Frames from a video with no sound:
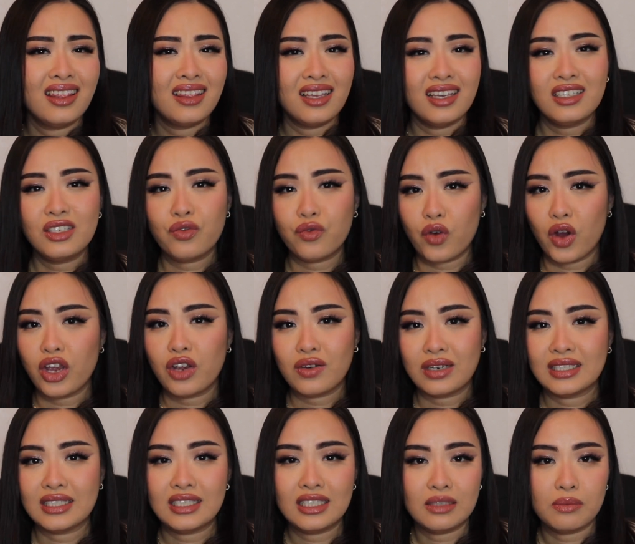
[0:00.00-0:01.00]
this
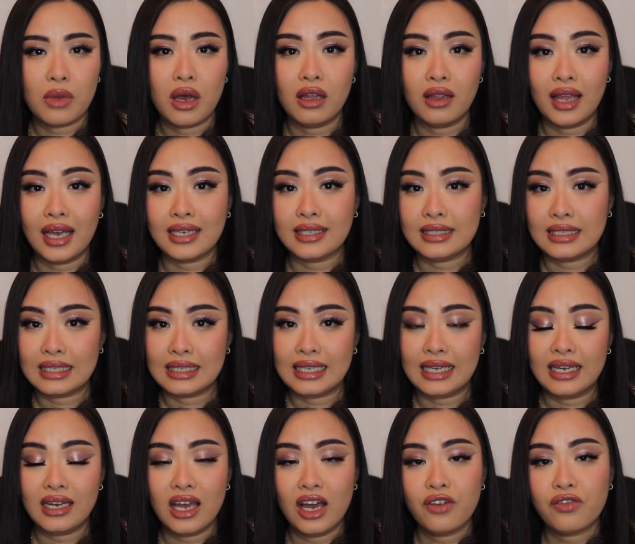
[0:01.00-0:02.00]
fragrance smell like
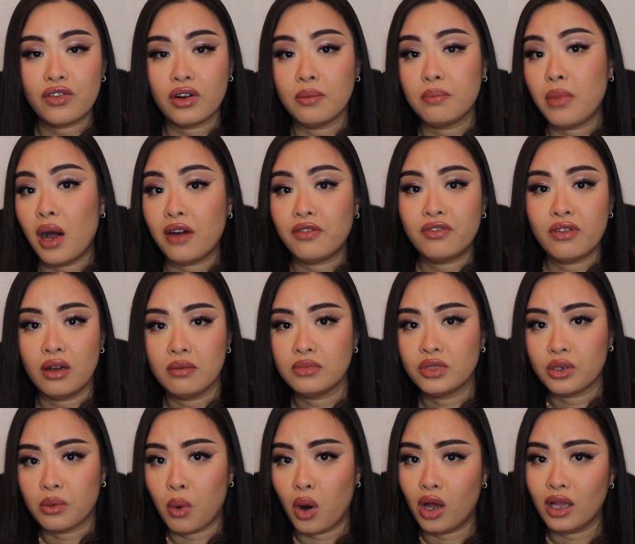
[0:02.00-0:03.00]
Delina from Parfum
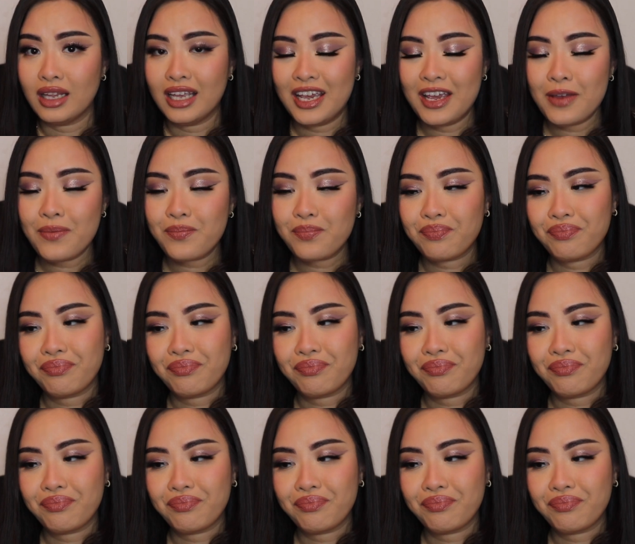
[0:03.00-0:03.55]
de Mali,